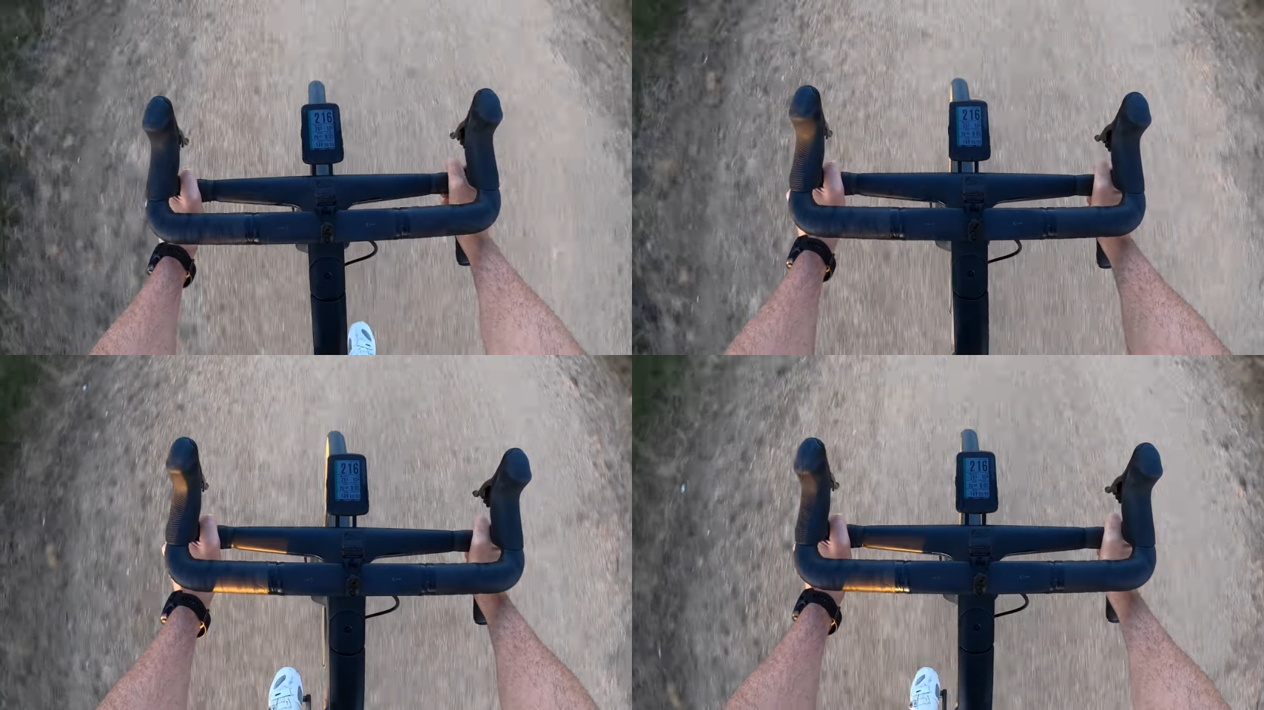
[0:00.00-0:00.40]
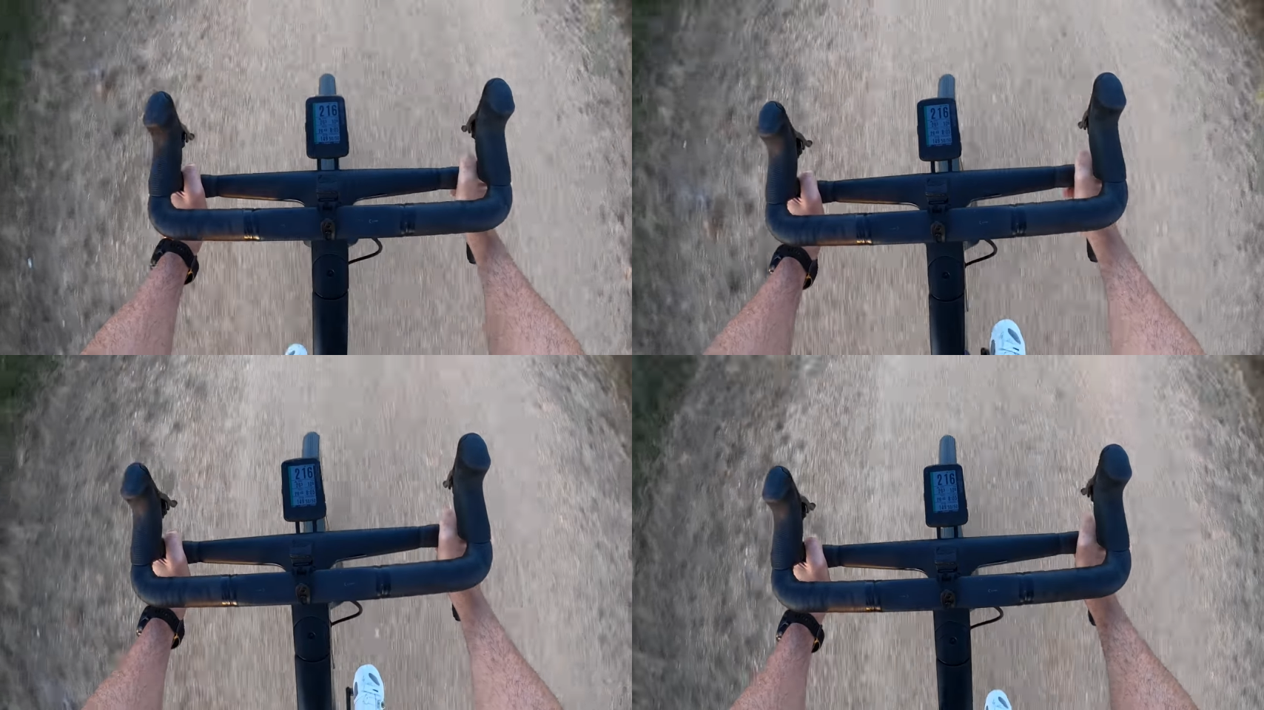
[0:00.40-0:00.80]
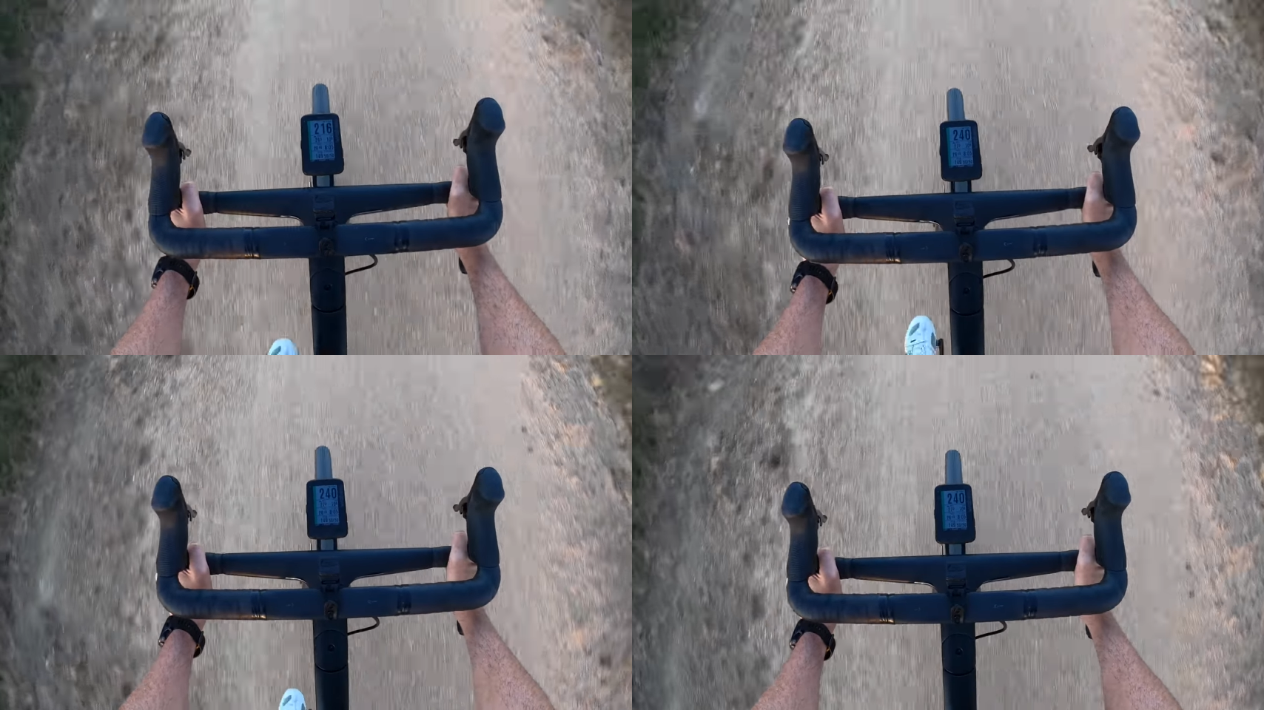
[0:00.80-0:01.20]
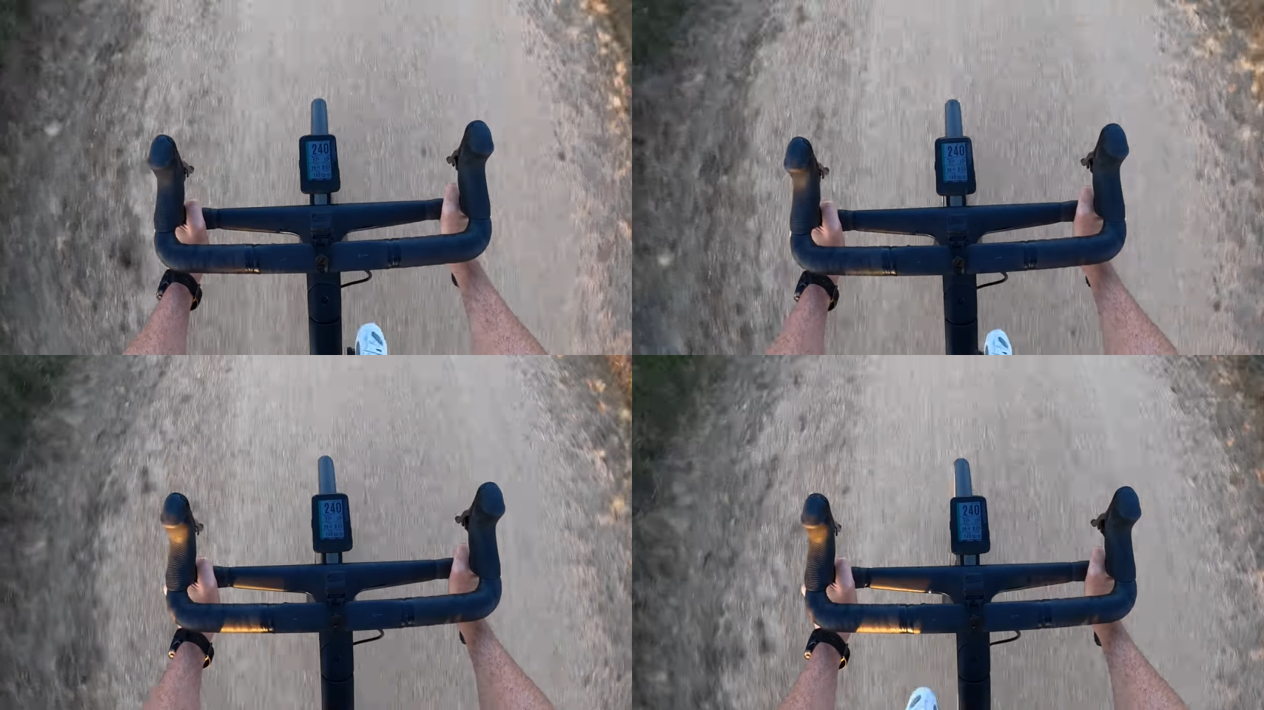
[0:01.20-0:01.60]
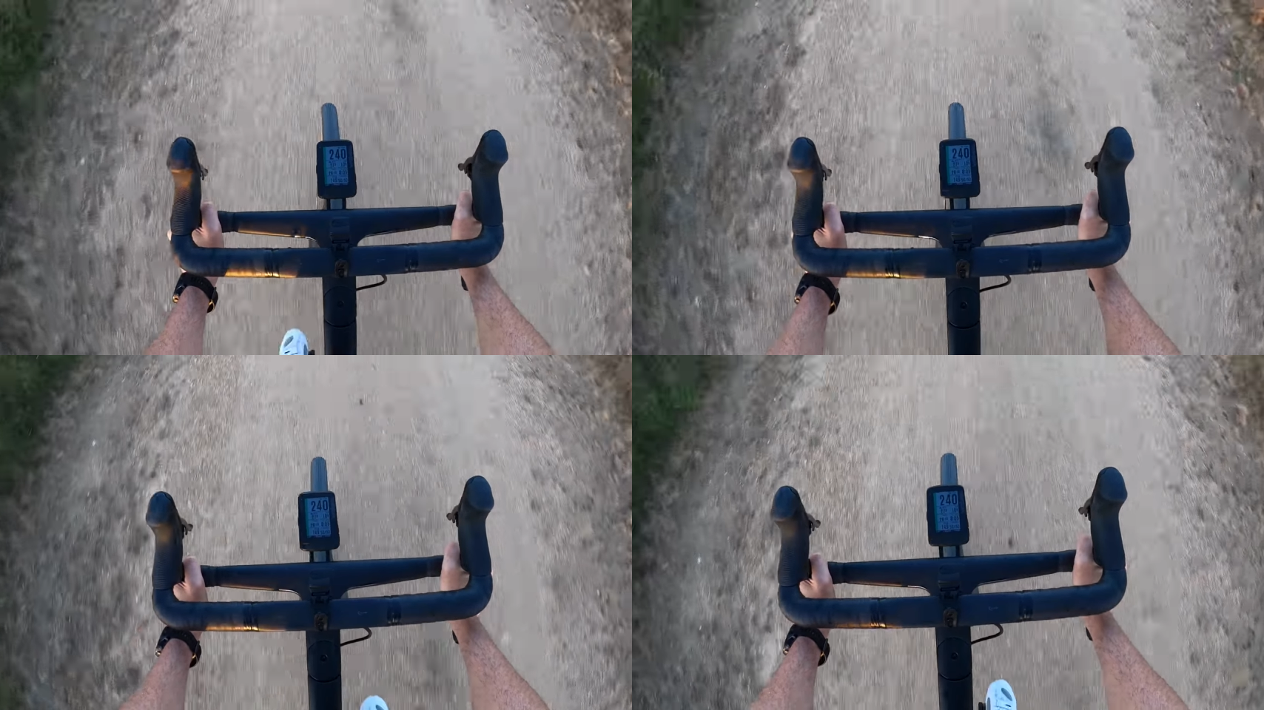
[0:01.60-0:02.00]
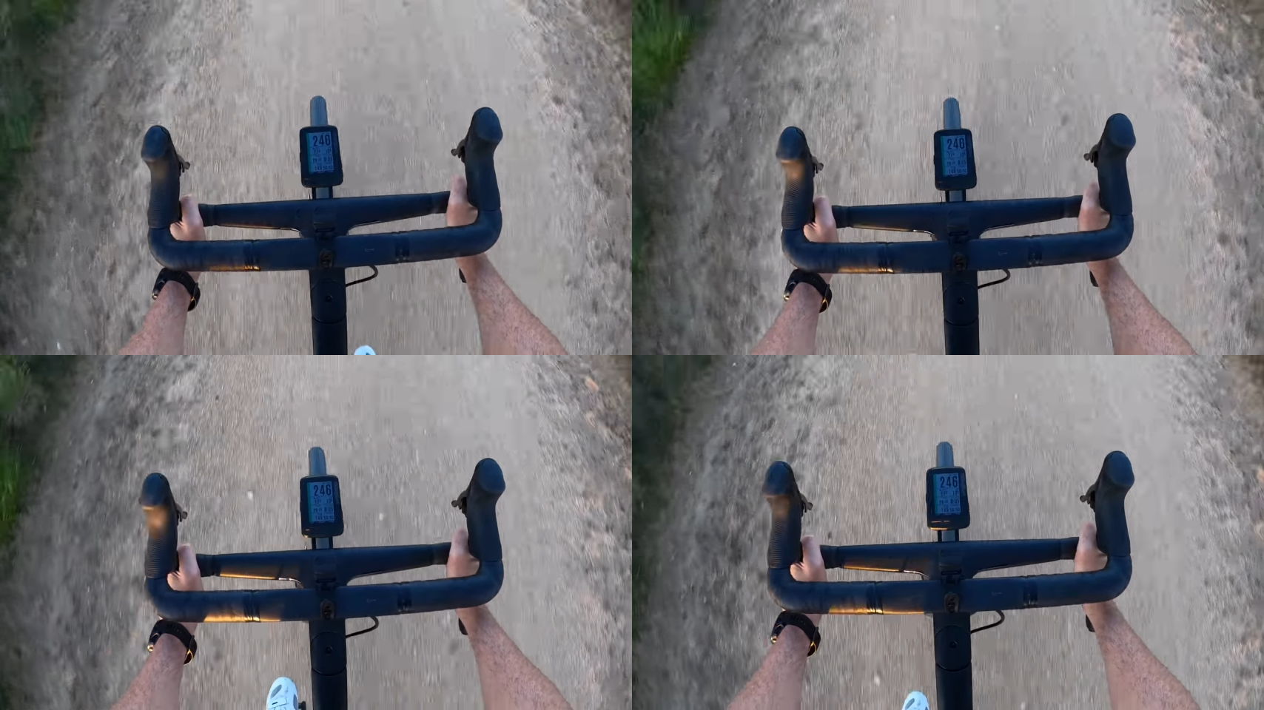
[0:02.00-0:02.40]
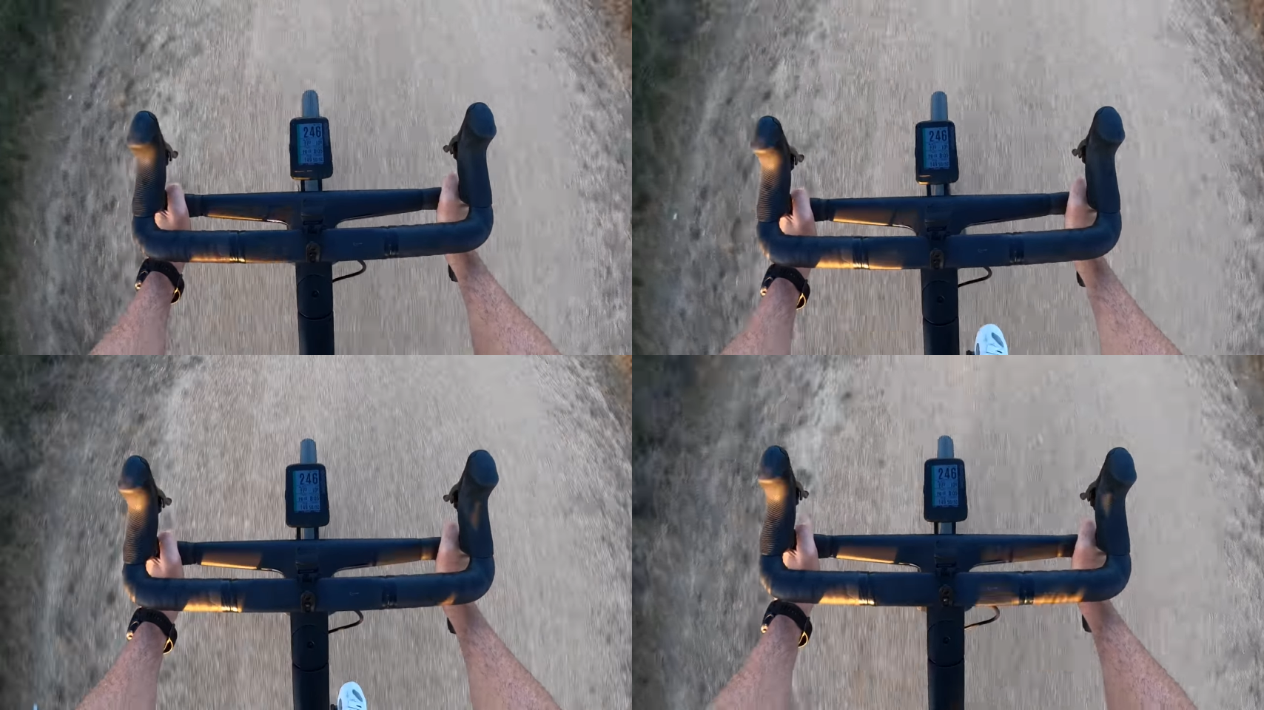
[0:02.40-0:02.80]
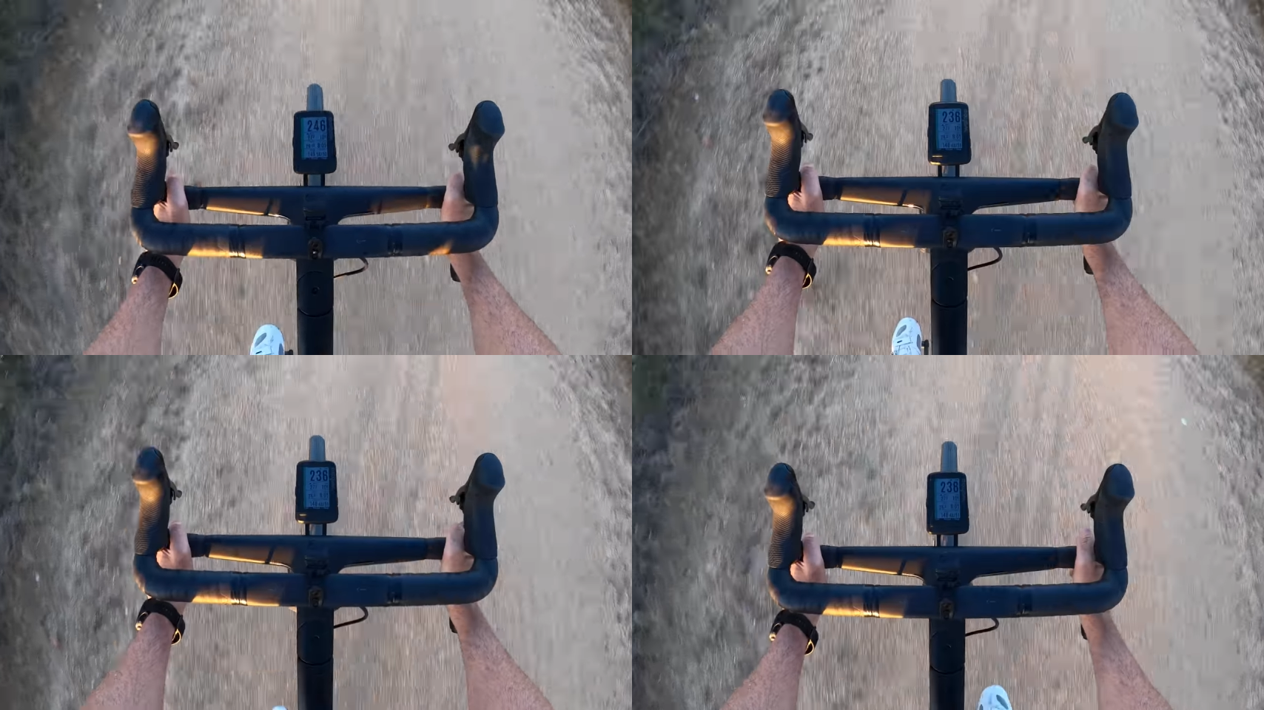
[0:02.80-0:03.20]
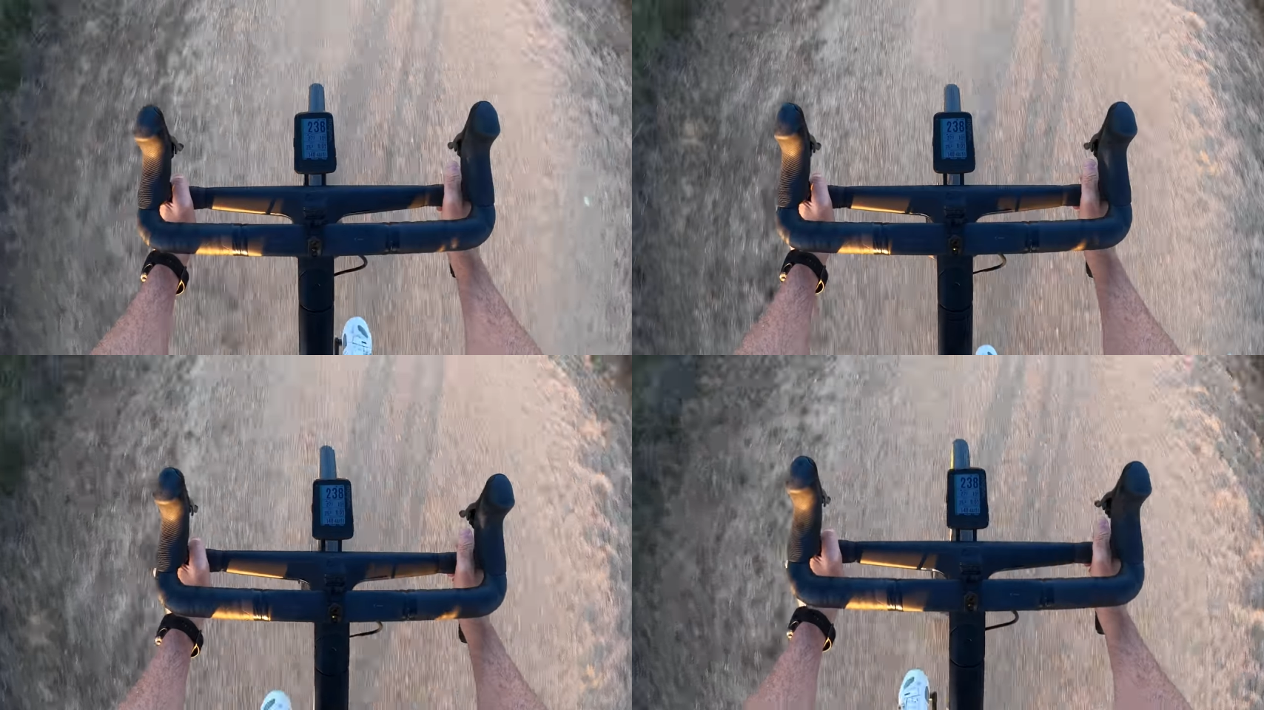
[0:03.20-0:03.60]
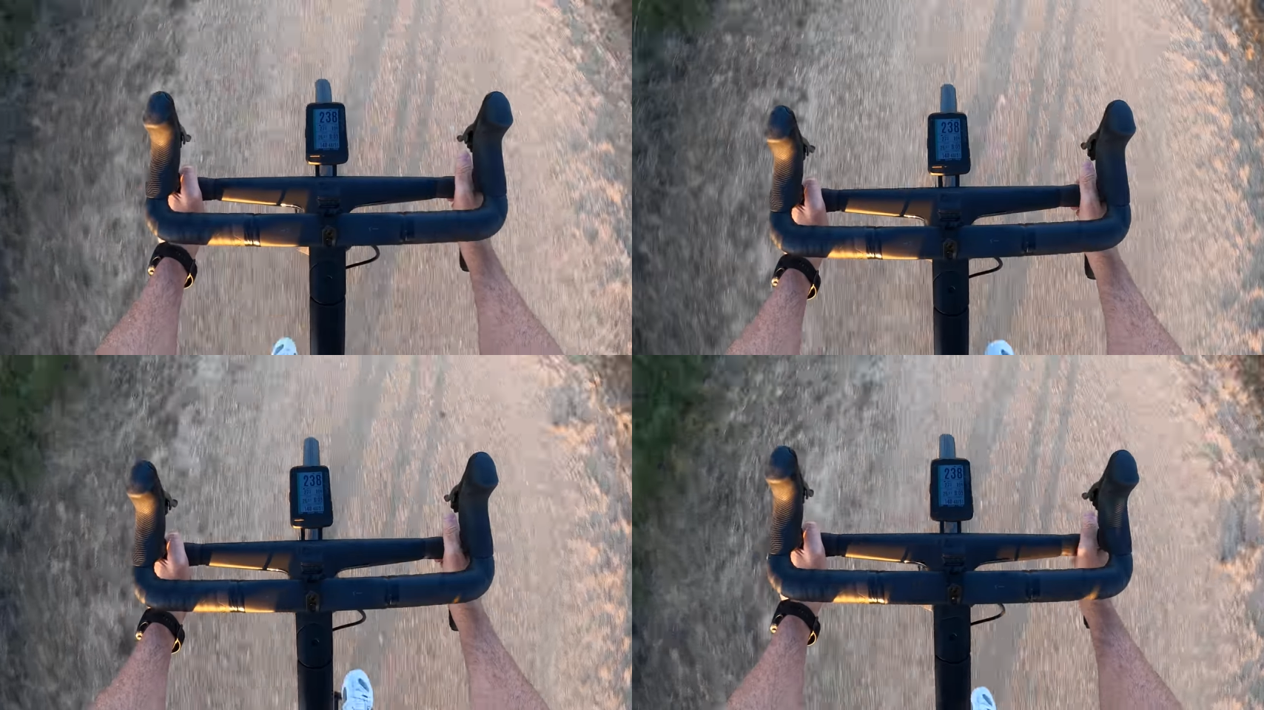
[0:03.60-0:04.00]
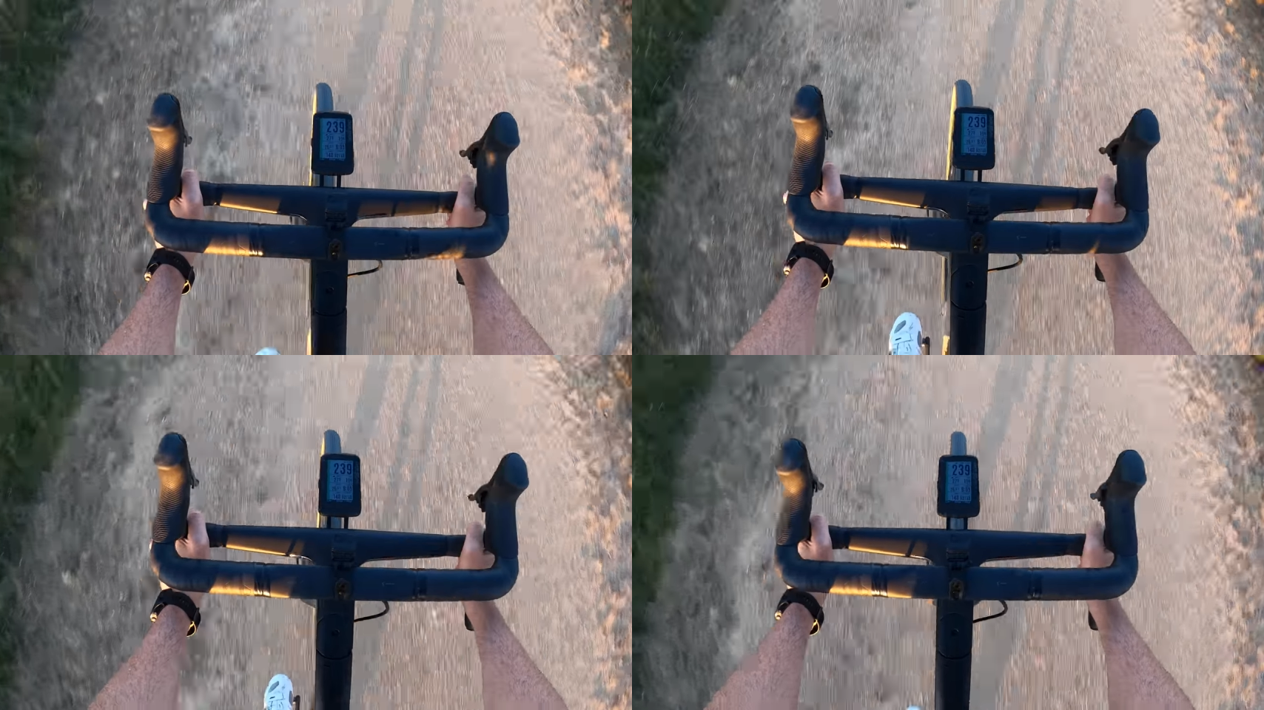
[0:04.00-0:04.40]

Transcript: [unreadable: no face in view]